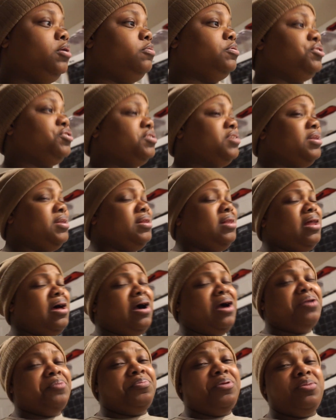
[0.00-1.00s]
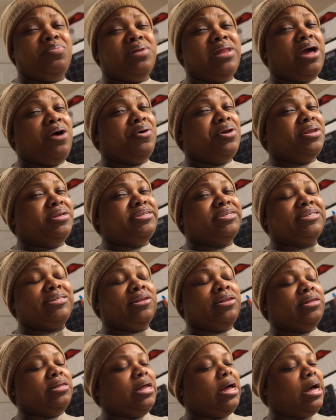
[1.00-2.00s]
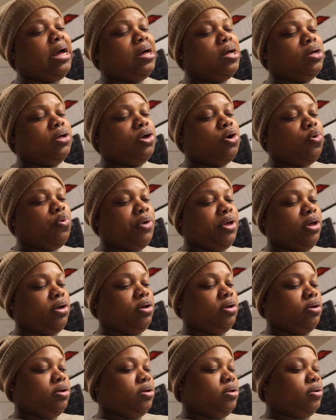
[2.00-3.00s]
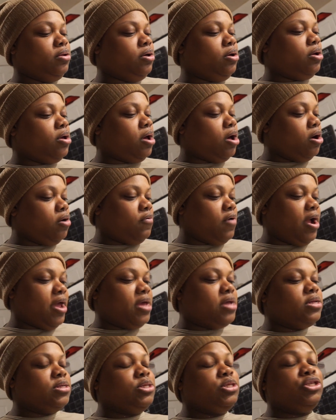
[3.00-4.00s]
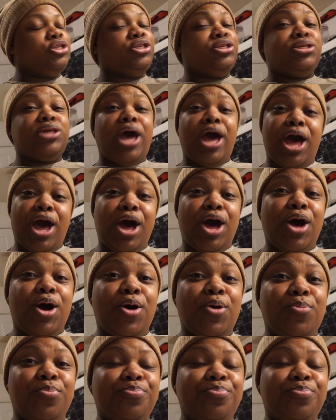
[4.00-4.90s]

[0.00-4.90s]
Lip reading: was just a lot of people out and just a lot going on. All right, so